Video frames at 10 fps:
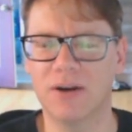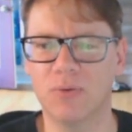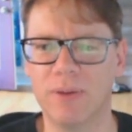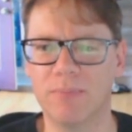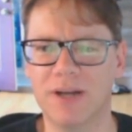
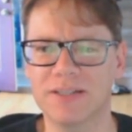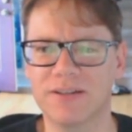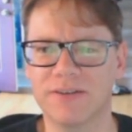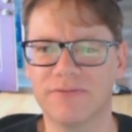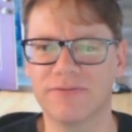we must
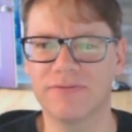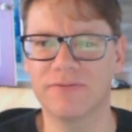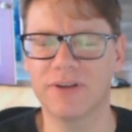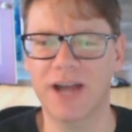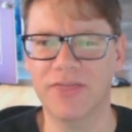have,
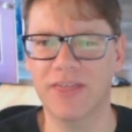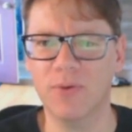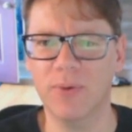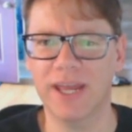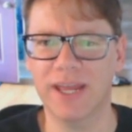I think
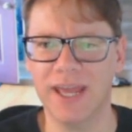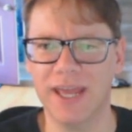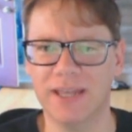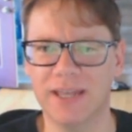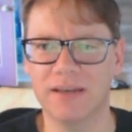when it
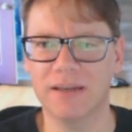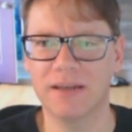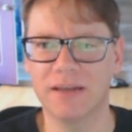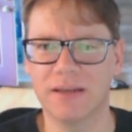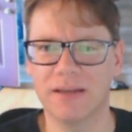hit,
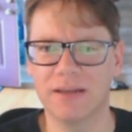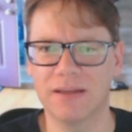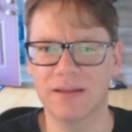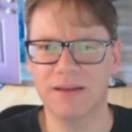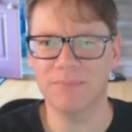
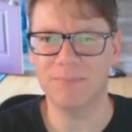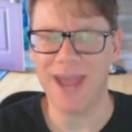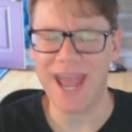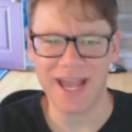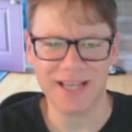
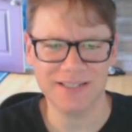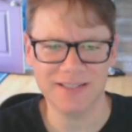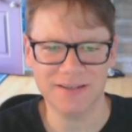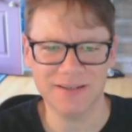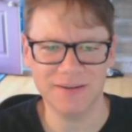
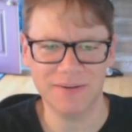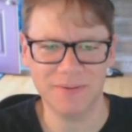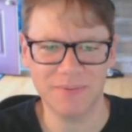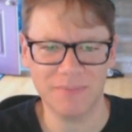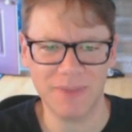Max,
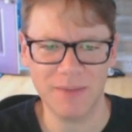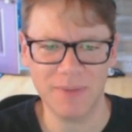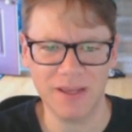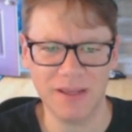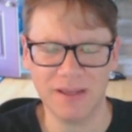maybe.